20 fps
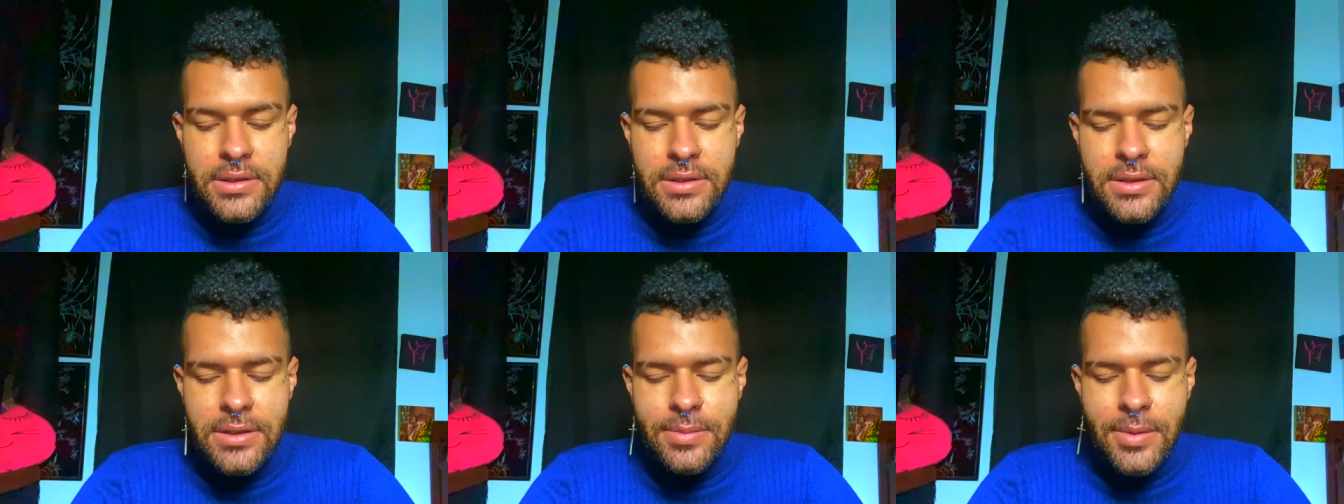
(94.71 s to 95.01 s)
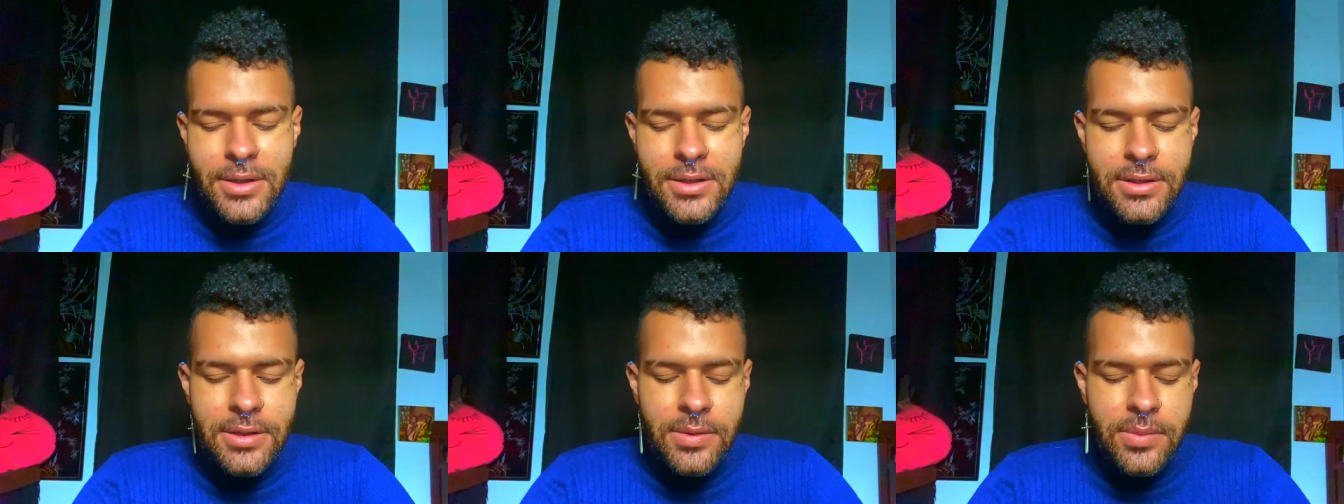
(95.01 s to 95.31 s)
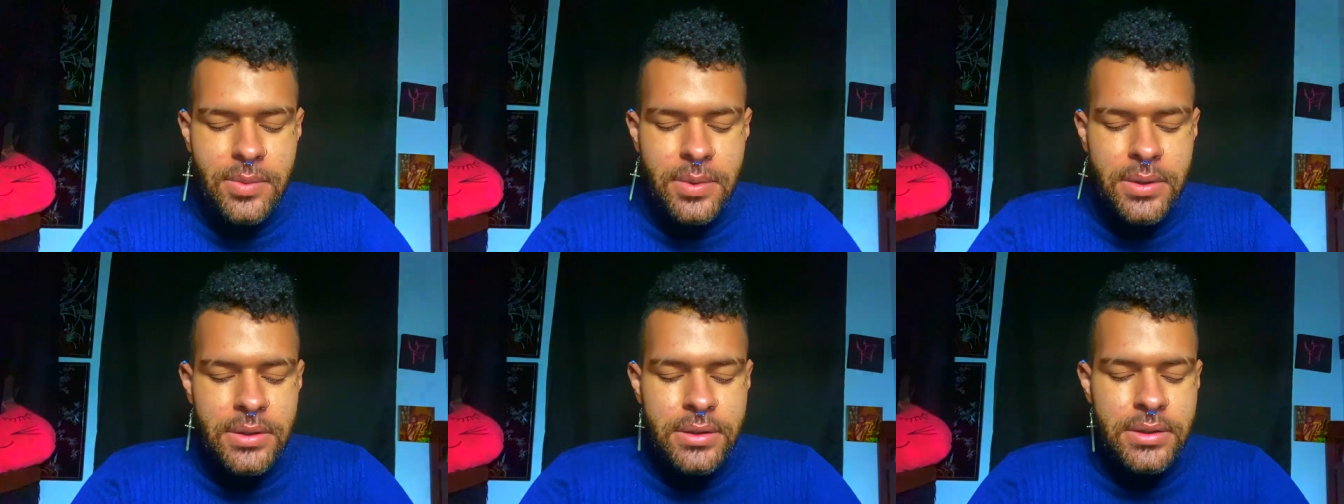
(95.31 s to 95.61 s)
especially
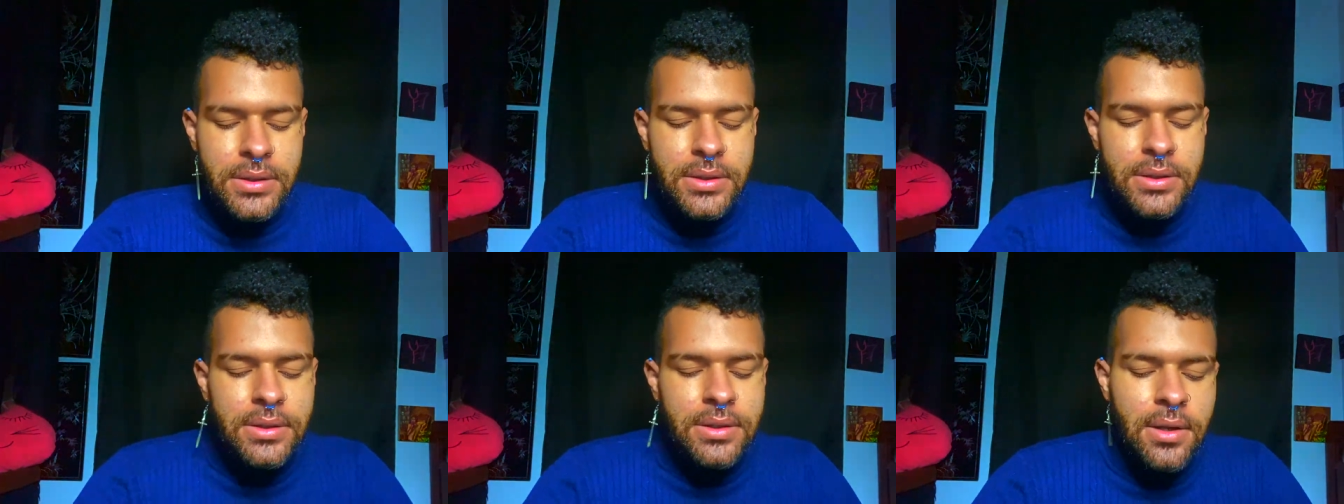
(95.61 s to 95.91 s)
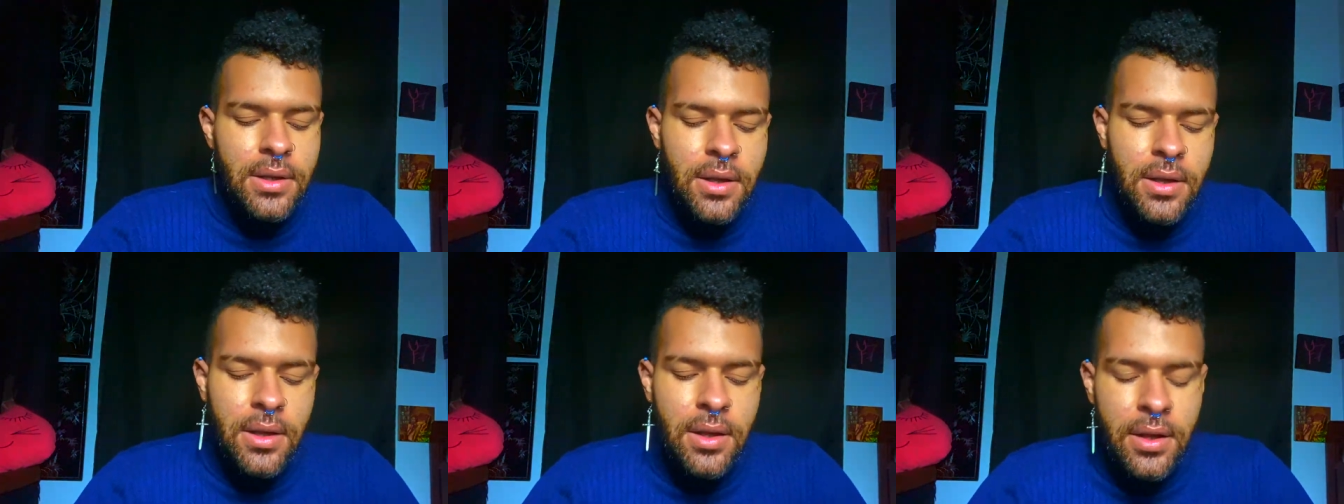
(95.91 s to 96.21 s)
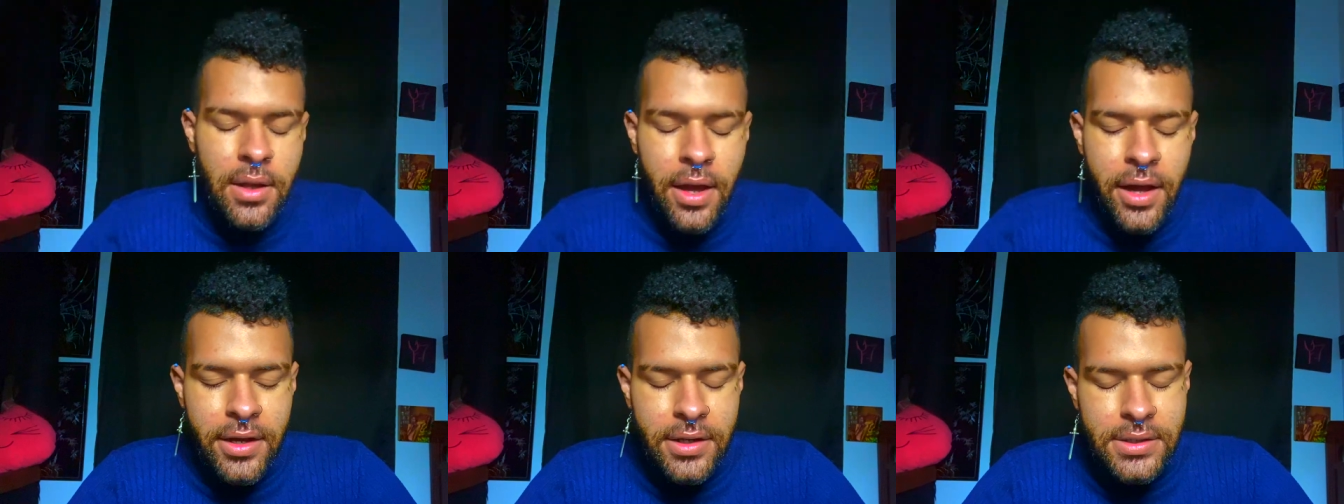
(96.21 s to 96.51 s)
when it's
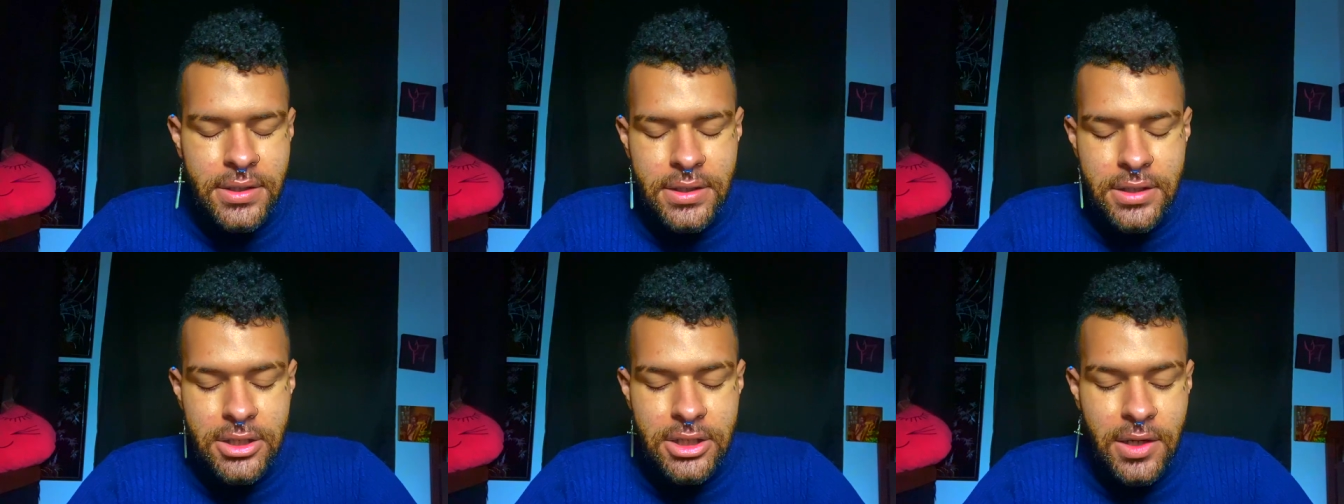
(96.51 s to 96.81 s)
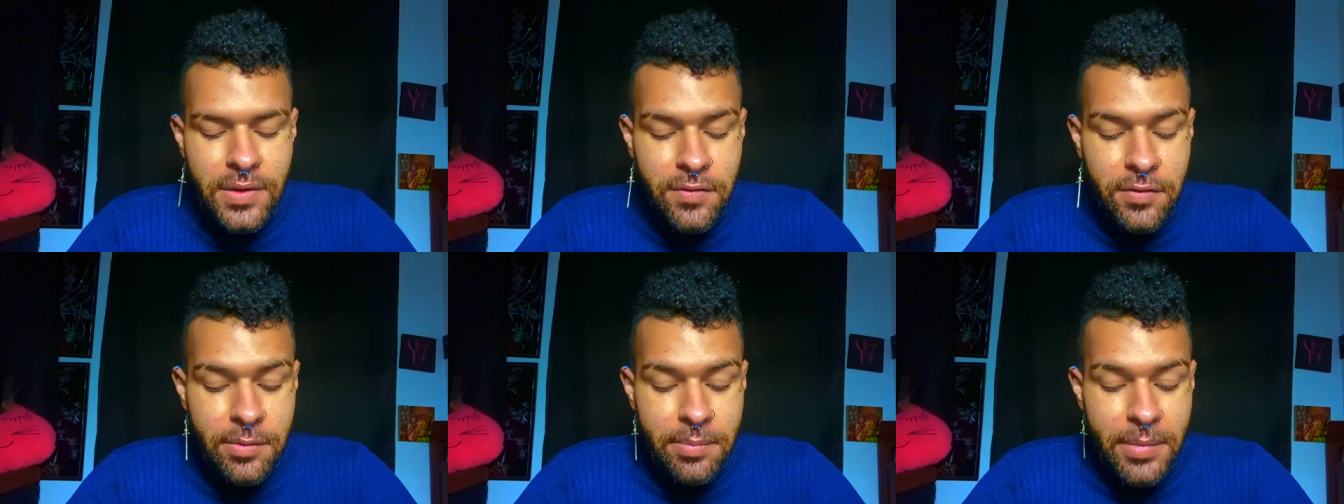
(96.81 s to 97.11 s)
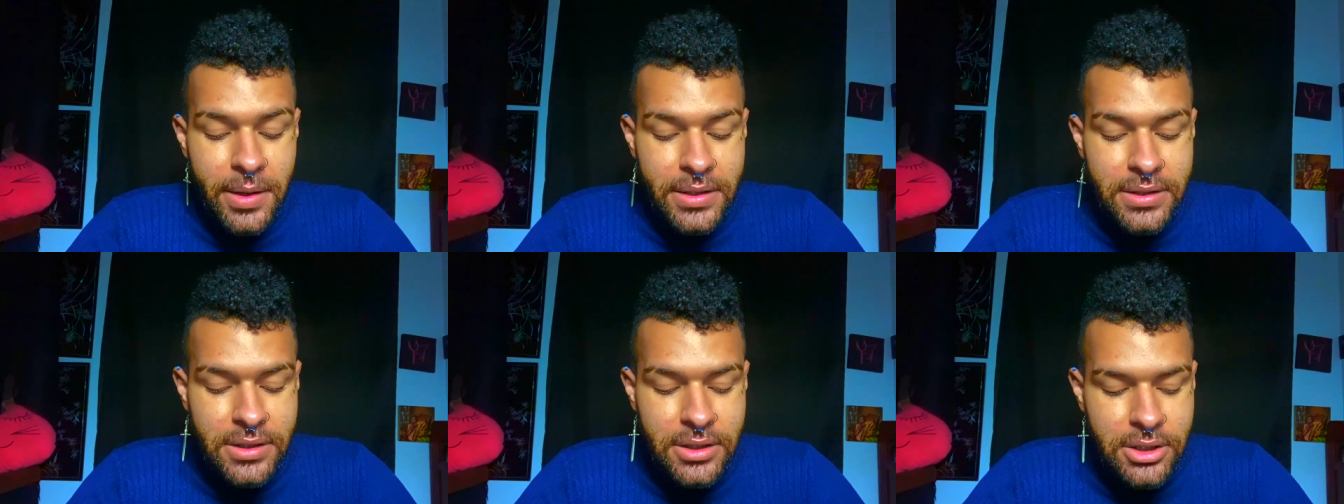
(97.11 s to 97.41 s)
as the general
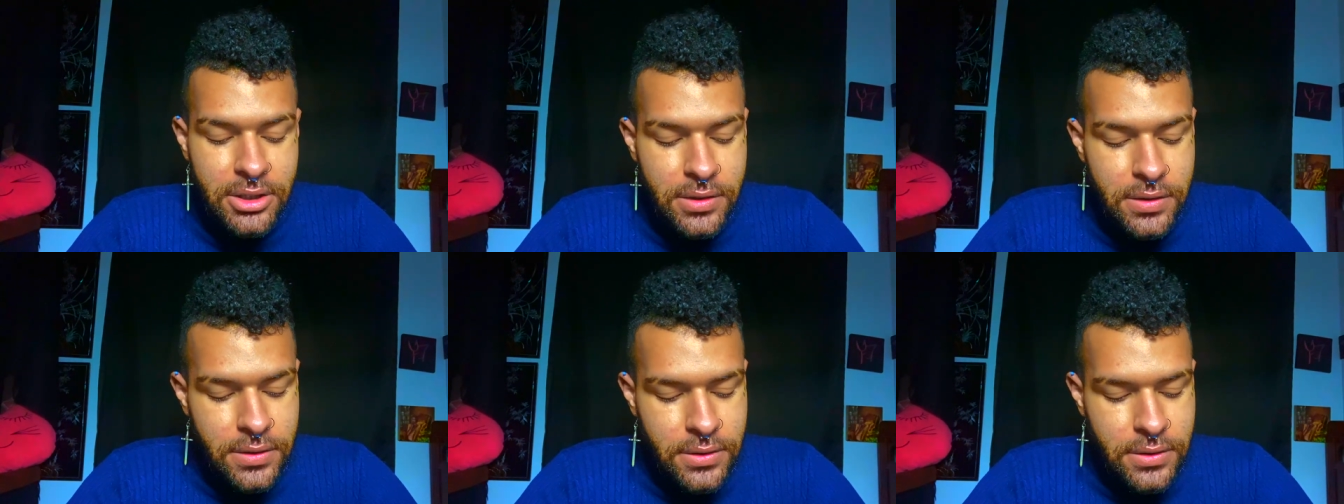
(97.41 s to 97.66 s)
messages.